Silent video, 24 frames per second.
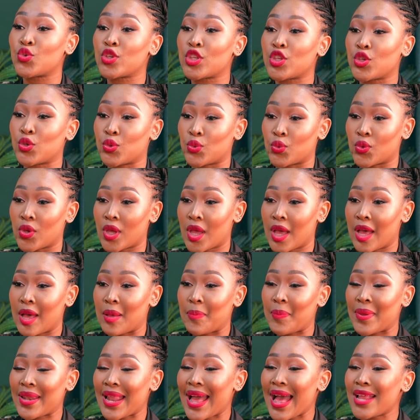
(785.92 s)
you.
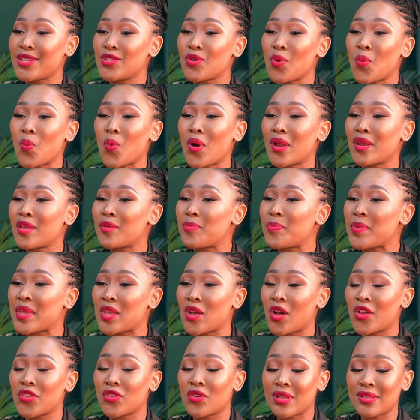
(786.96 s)
But I don't want to be
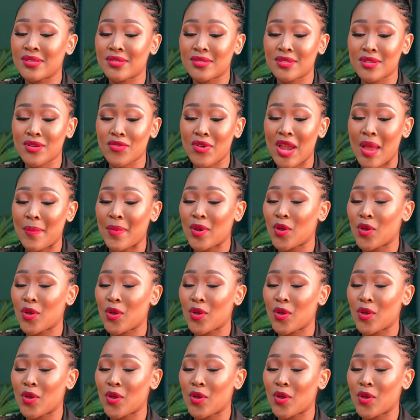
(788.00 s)
on your Instagram.